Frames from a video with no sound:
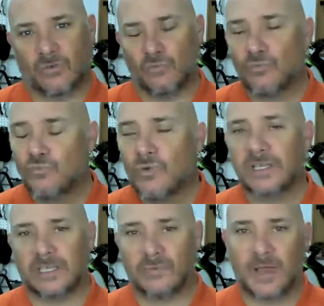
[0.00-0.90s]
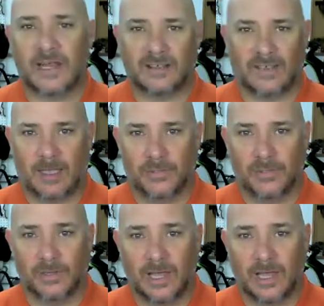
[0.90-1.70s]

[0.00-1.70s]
a really great example